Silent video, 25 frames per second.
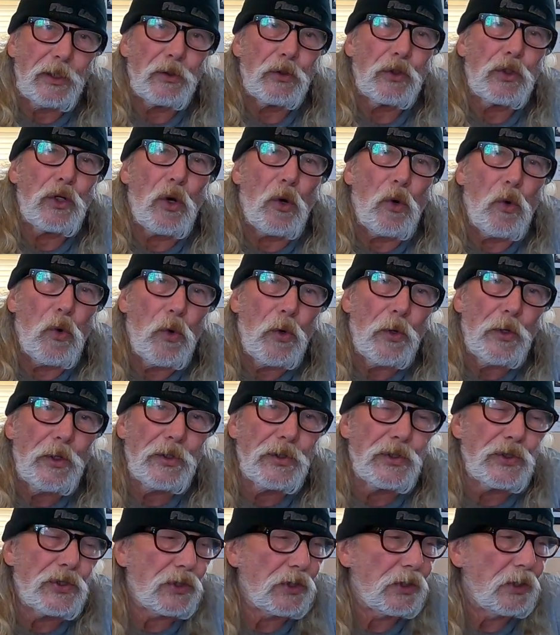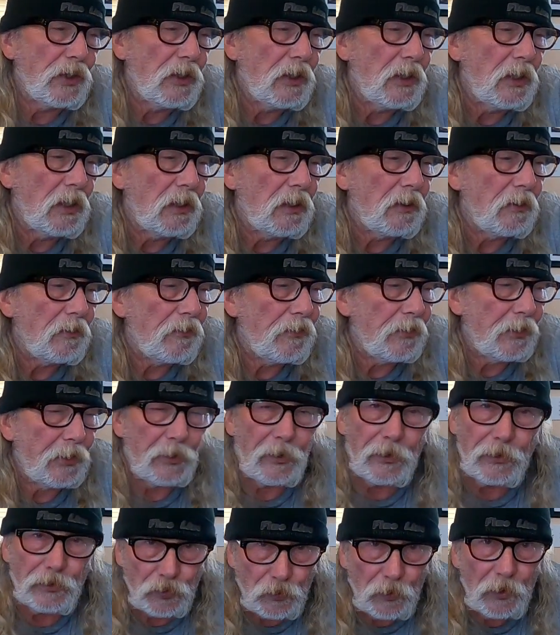cords,
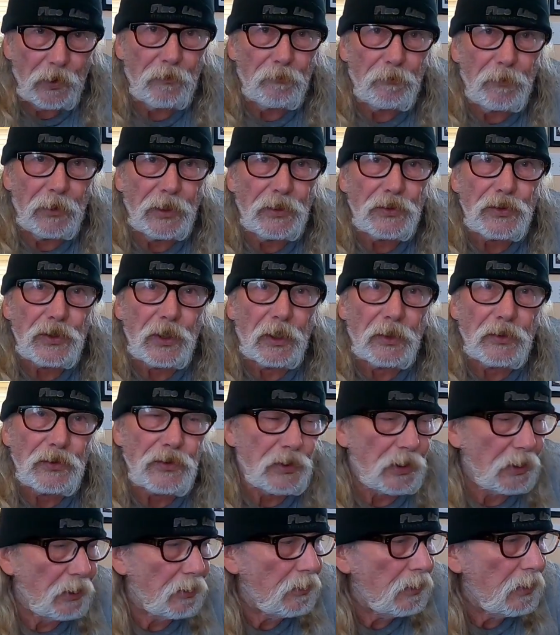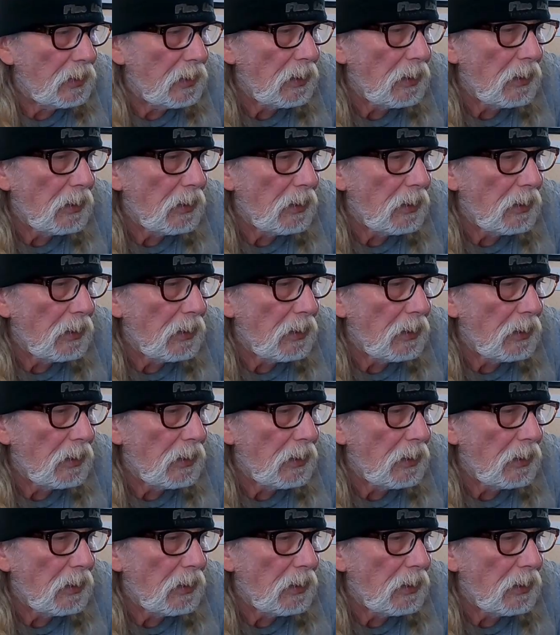they're at 12 months also.